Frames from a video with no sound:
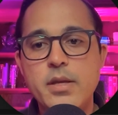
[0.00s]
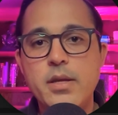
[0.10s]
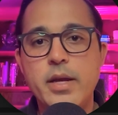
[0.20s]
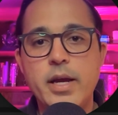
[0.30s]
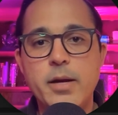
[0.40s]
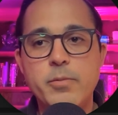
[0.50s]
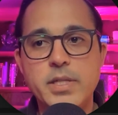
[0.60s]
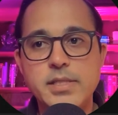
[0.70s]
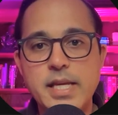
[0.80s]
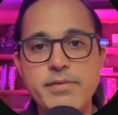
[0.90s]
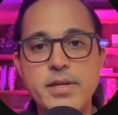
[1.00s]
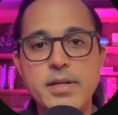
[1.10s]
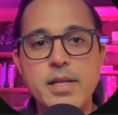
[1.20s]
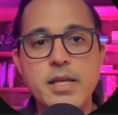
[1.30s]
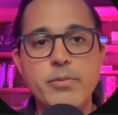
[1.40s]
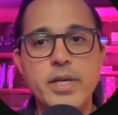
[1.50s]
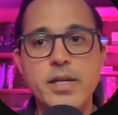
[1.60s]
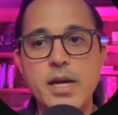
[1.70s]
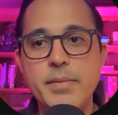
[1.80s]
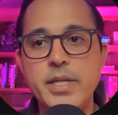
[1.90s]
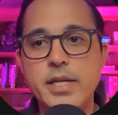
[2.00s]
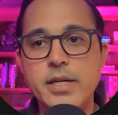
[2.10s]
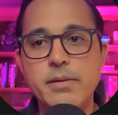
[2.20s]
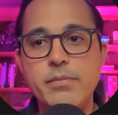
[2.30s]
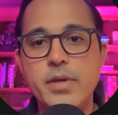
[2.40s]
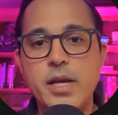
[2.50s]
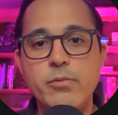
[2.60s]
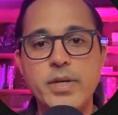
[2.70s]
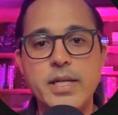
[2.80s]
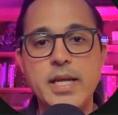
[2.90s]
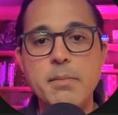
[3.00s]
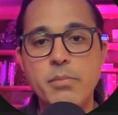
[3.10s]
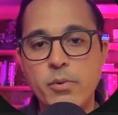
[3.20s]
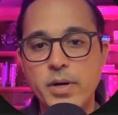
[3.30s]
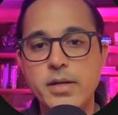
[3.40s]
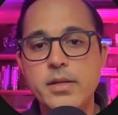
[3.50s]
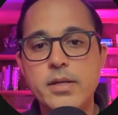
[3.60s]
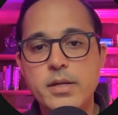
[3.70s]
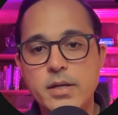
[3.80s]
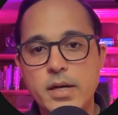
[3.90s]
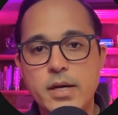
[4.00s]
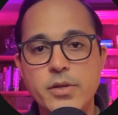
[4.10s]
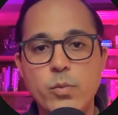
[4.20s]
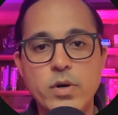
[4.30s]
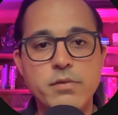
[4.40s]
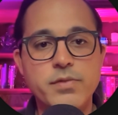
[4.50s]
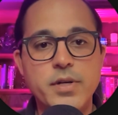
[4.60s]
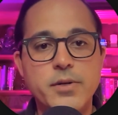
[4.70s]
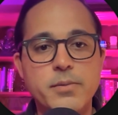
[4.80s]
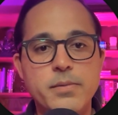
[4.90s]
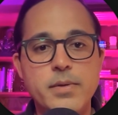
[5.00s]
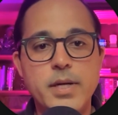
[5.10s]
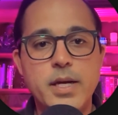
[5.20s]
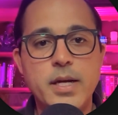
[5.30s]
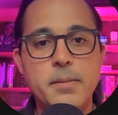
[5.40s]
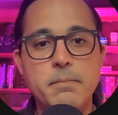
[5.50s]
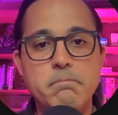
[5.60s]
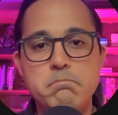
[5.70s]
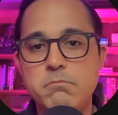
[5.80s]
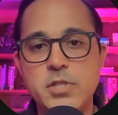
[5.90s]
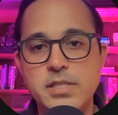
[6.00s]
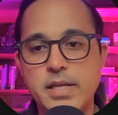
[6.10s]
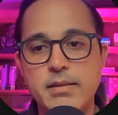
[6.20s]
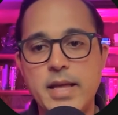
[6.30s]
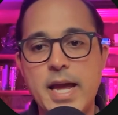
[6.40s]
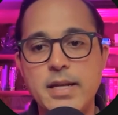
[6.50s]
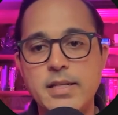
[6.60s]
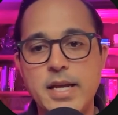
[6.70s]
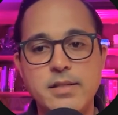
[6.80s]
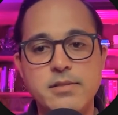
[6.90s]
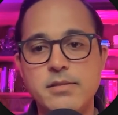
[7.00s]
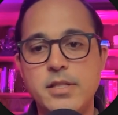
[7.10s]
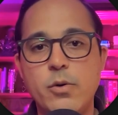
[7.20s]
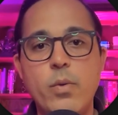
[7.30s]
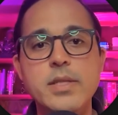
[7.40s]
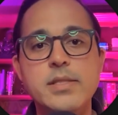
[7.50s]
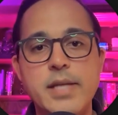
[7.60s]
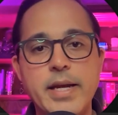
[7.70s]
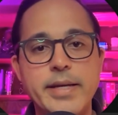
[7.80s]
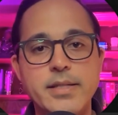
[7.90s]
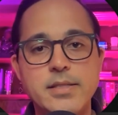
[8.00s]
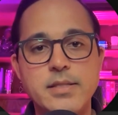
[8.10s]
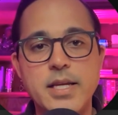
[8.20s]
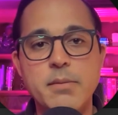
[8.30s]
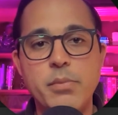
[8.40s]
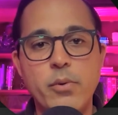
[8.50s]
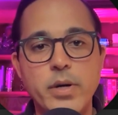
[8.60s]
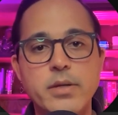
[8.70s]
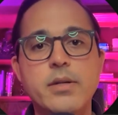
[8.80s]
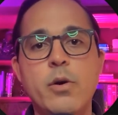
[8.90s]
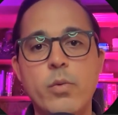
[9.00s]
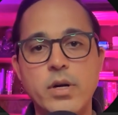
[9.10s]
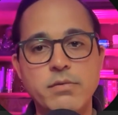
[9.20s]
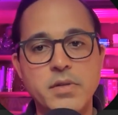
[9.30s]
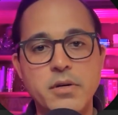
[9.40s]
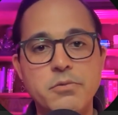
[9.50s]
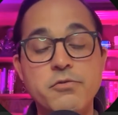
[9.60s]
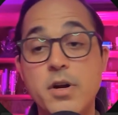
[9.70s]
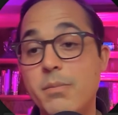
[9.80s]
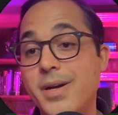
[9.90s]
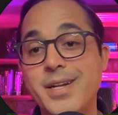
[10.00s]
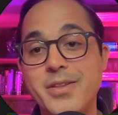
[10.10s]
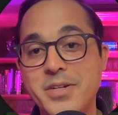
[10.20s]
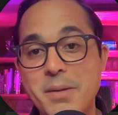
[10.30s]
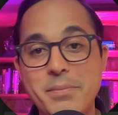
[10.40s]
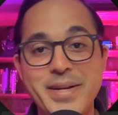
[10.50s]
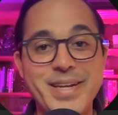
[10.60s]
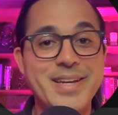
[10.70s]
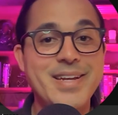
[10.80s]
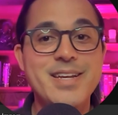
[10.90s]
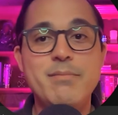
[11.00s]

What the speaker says: We could save it, and then we can come in here and we can import the workflow just like that. And it takes 1 second to import a workflow from another company.